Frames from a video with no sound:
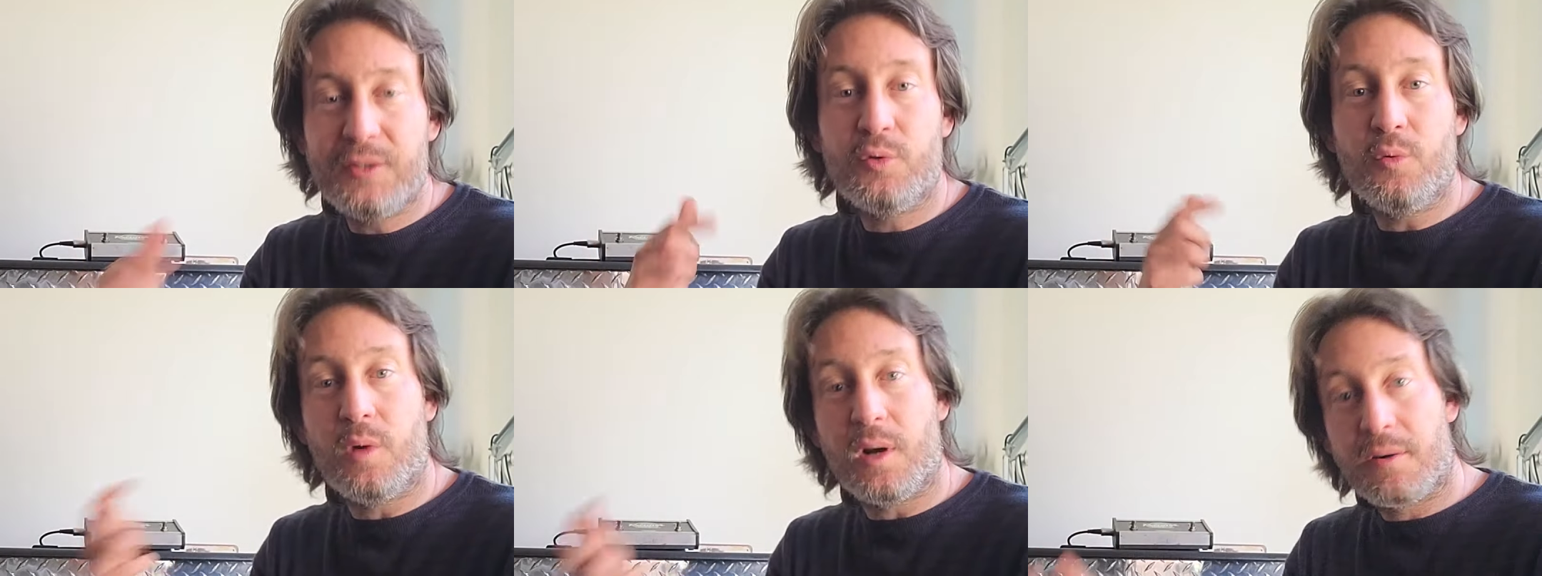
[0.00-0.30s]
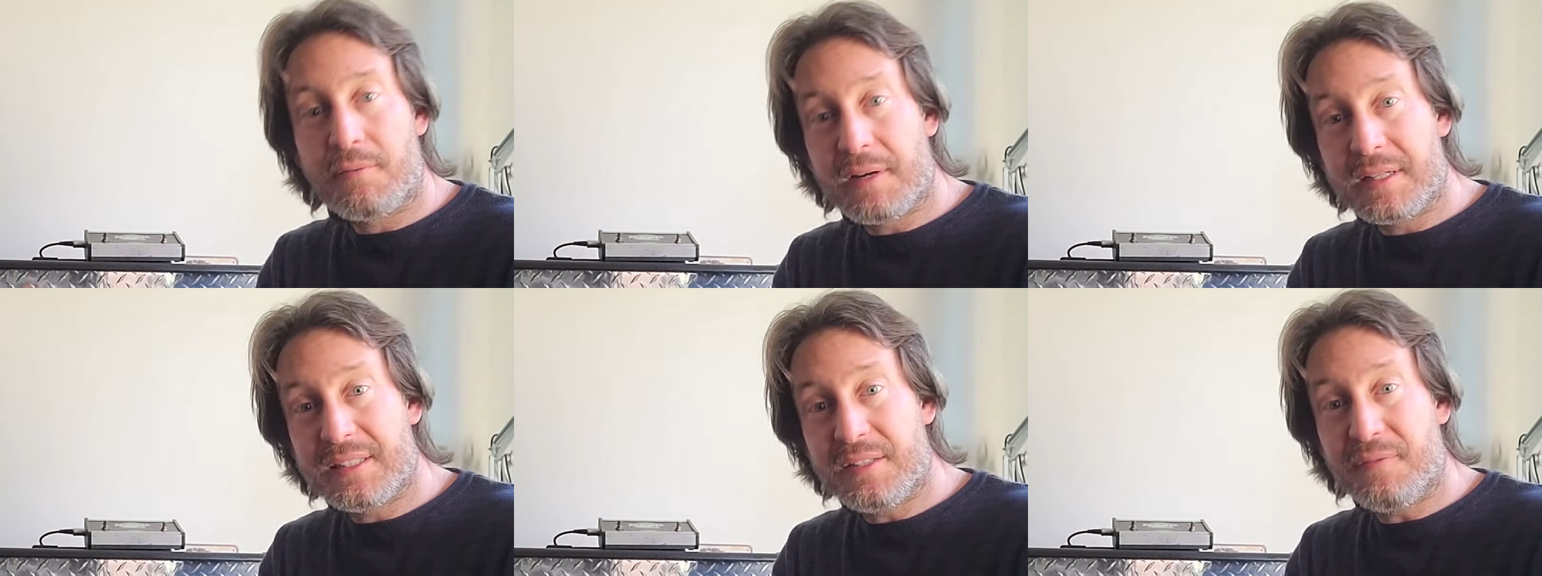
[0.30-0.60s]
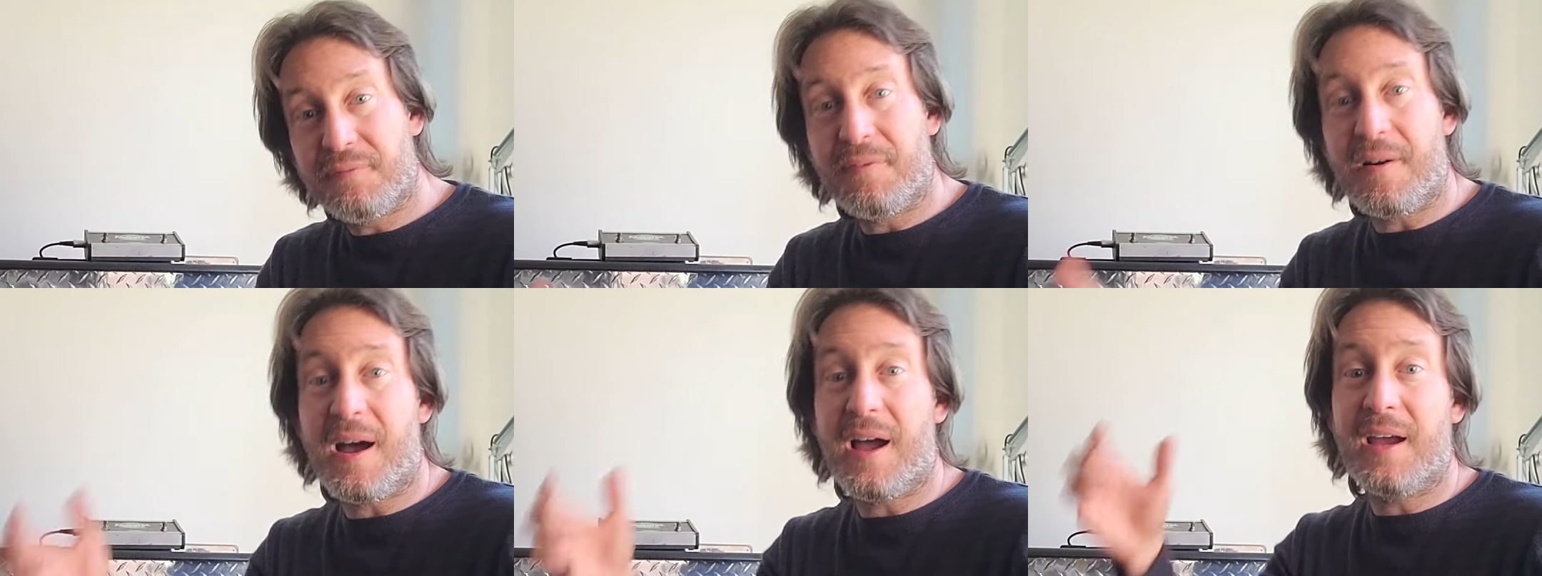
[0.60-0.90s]
dual
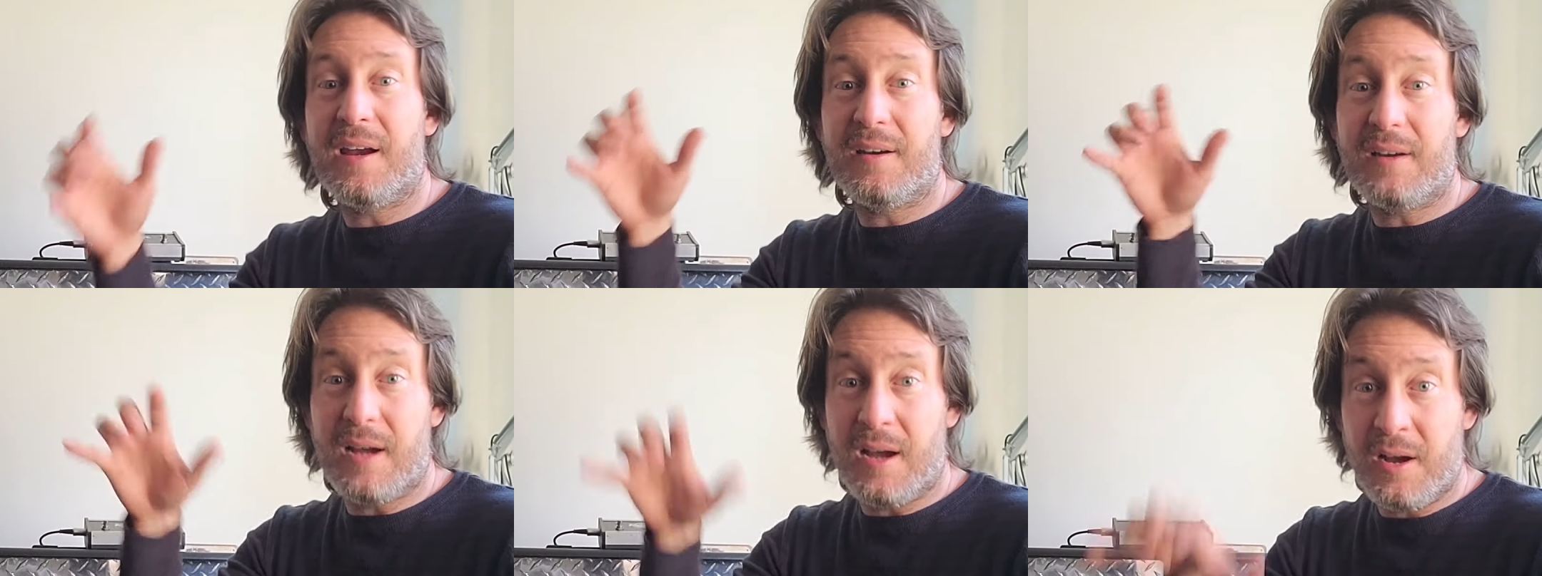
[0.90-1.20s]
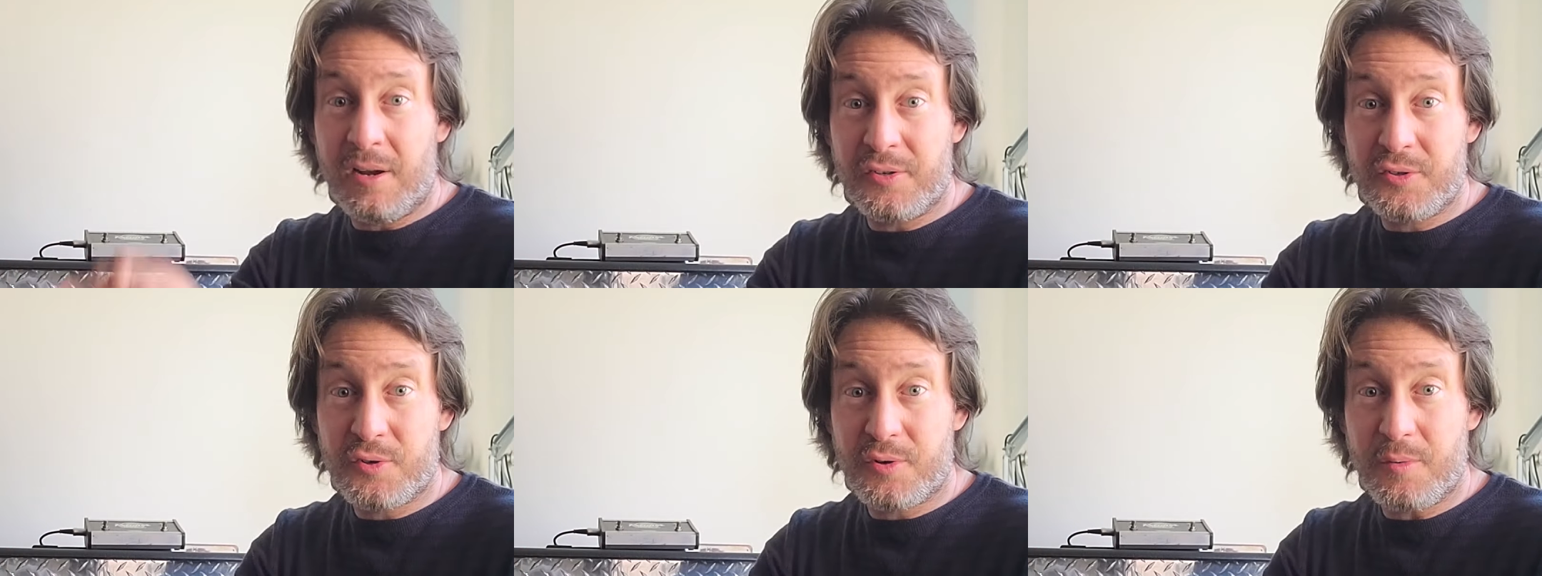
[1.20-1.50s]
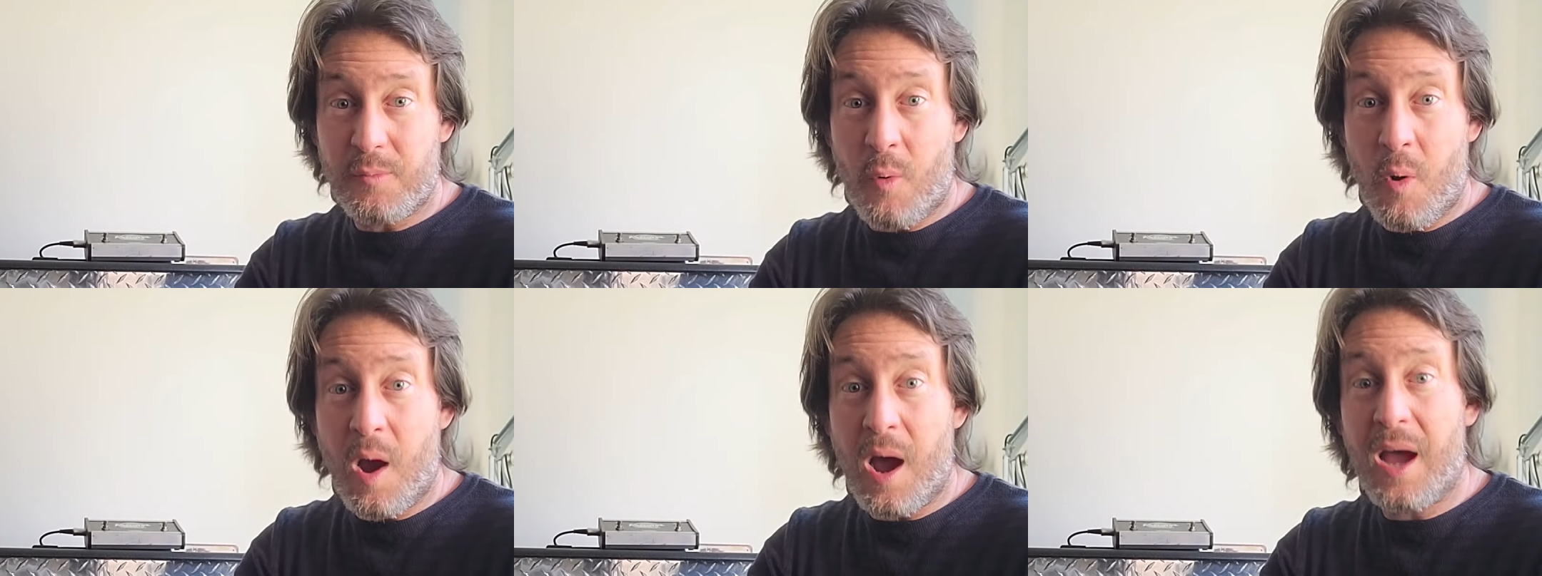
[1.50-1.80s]
rectifier 100
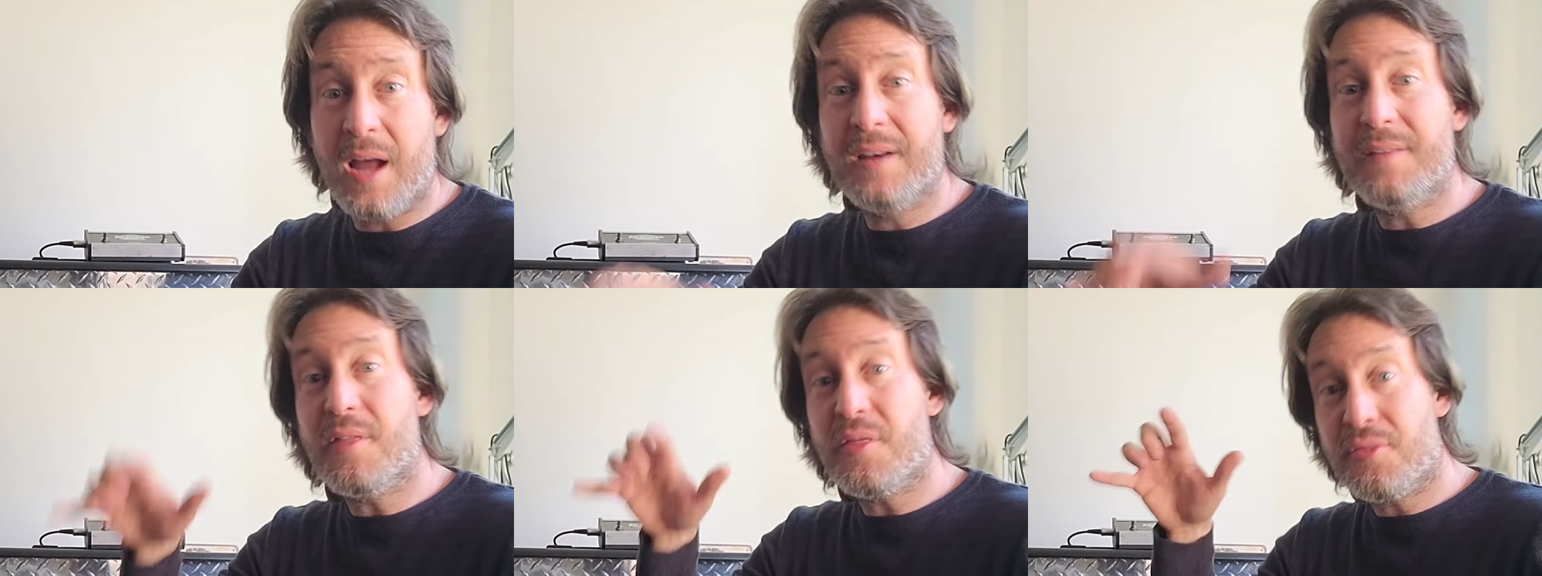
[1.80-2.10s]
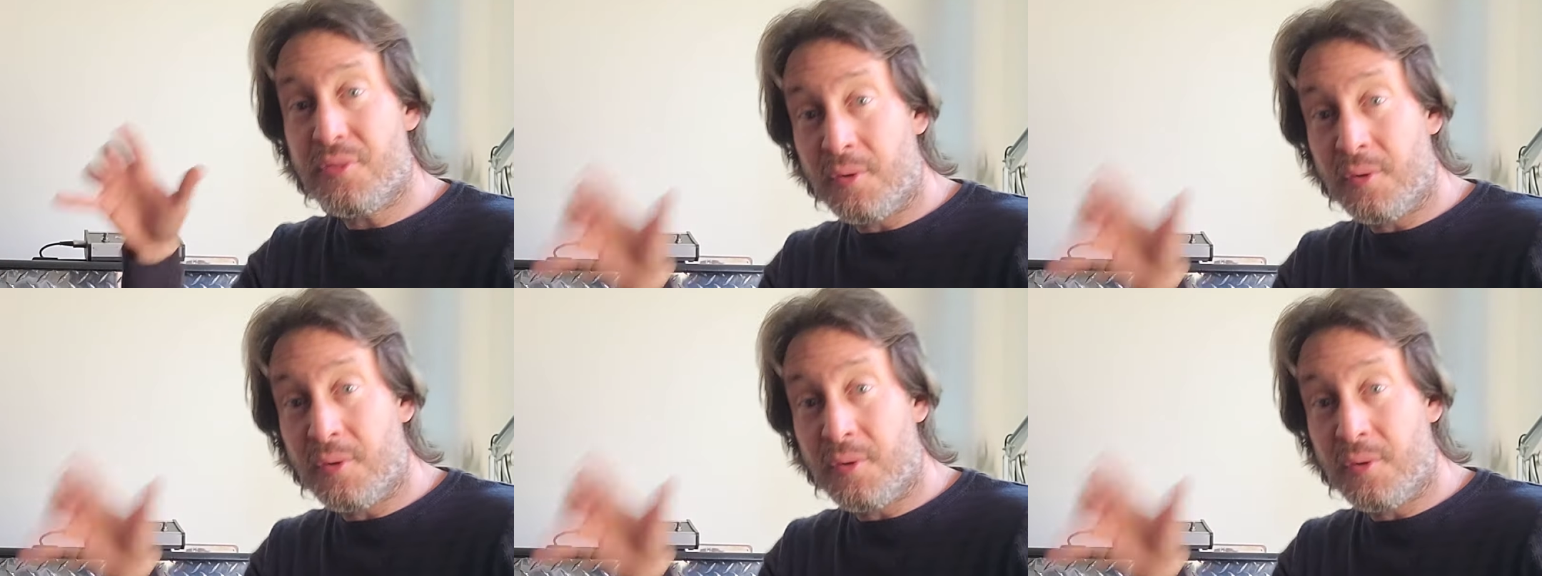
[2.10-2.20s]
watt,